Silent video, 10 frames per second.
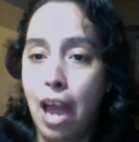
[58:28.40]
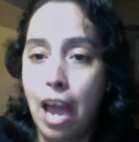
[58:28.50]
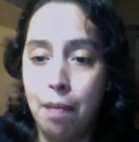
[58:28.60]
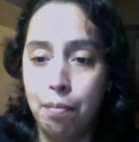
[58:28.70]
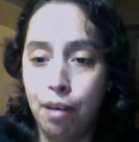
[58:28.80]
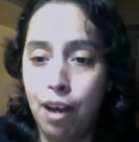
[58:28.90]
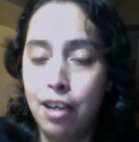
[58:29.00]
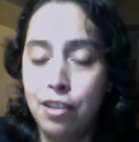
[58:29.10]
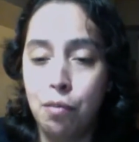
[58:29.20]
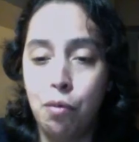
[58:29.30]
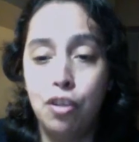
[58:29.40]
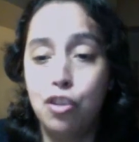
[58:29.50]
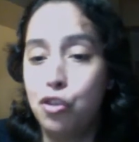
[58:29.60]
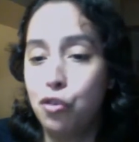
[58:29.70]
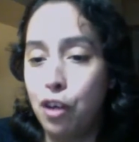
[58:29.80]
a prize. I wanted
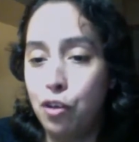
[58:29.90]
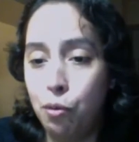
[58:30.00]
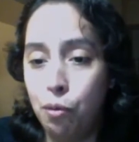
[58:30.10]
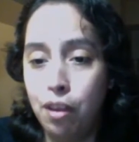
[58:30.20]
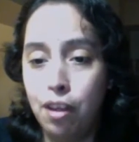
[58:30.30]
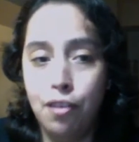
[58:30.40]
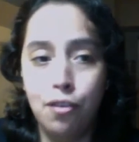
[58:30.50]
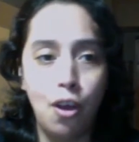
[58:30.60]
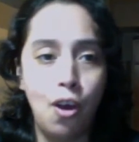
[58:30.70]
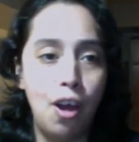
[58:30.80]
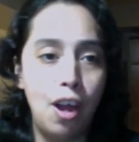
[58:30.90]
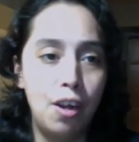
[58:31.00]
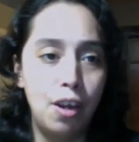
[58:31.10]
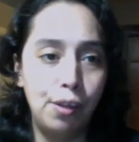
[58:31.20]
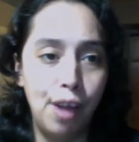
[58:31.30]
to try doing this
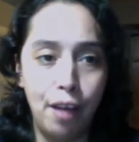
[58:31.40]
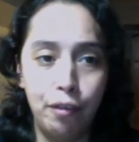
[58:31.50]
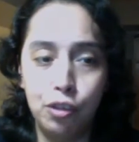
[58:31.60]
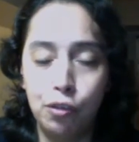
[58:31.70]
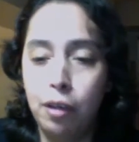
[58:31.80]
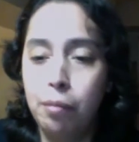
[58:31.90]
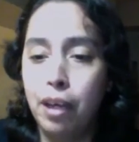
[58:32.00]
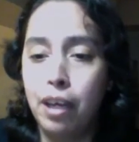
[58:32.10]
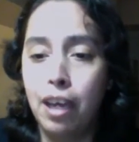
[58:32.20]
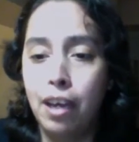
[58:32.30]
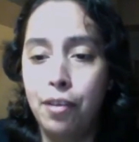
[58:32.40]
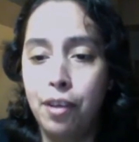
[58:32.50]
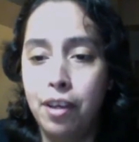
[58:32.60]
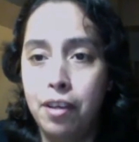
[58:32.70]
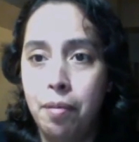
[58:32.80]
on a live stream like Ann
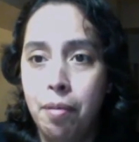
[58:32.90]
did.